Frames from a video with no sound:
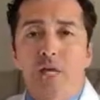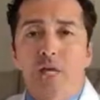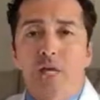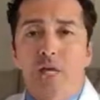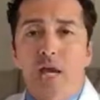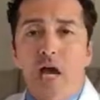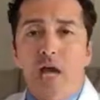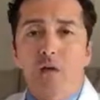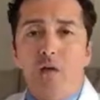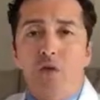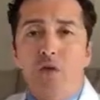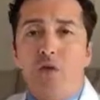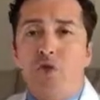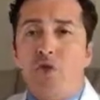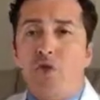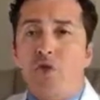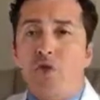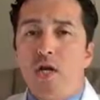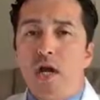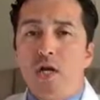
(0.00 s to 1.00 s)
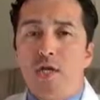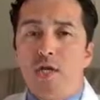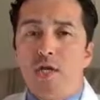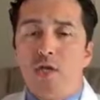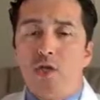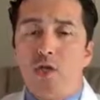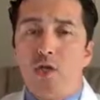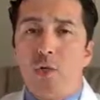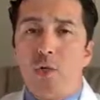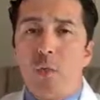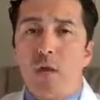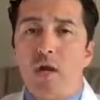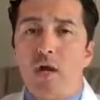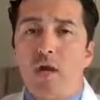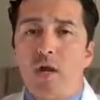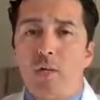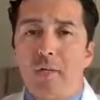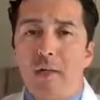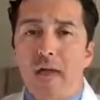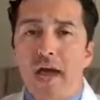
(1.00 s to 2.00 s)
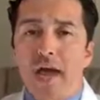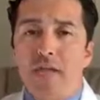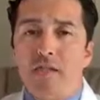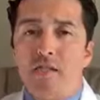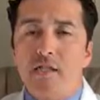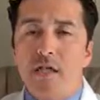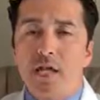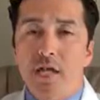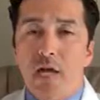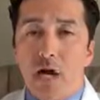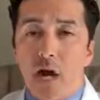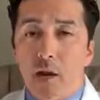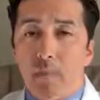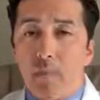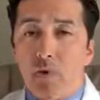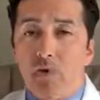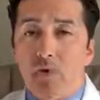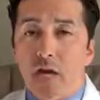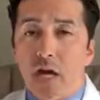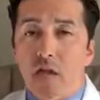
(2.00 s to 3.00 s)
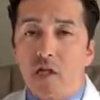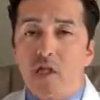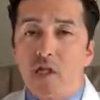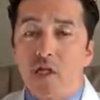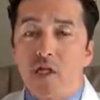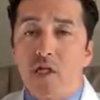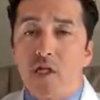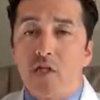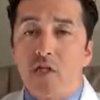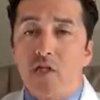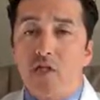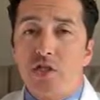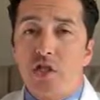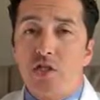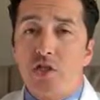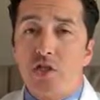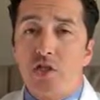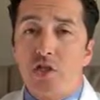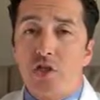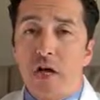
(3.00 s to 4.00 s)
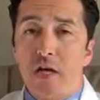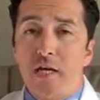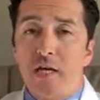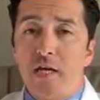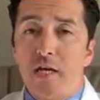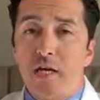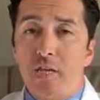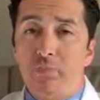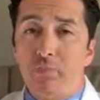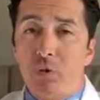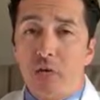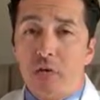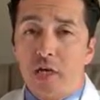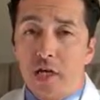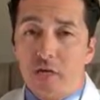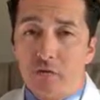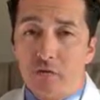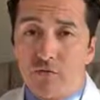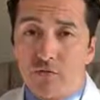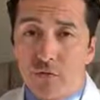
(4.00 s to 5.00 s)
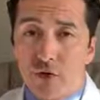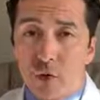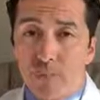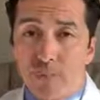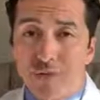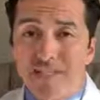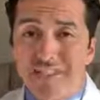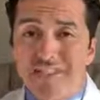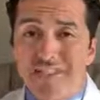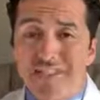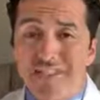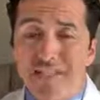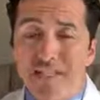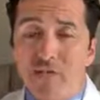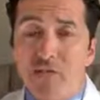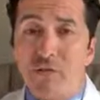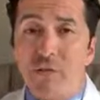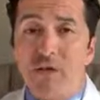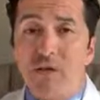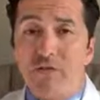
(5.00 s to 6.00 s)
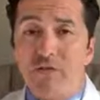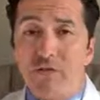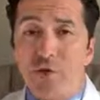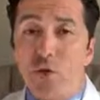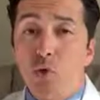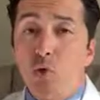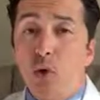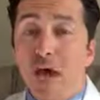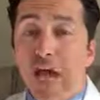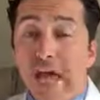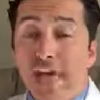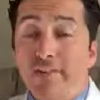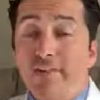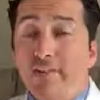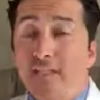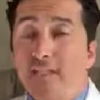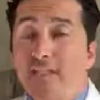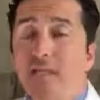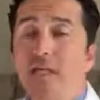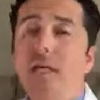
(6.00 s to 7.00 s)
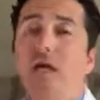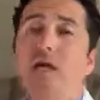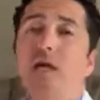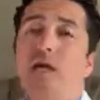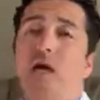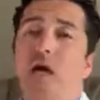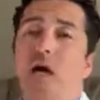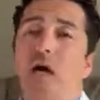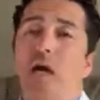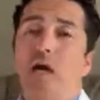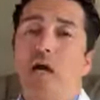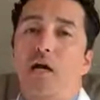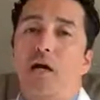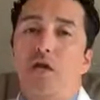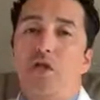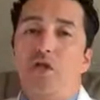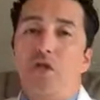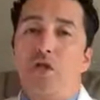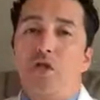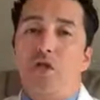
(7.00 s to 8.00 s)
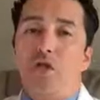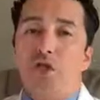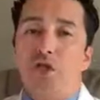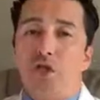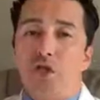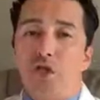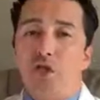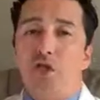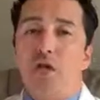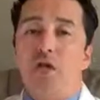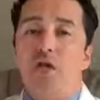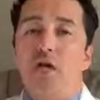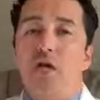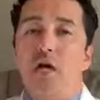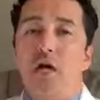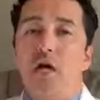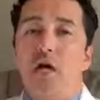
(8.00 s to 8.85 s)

Now, you do not need to wear a mask and eye protection just to try to get protected from the disease, but if you have it, you should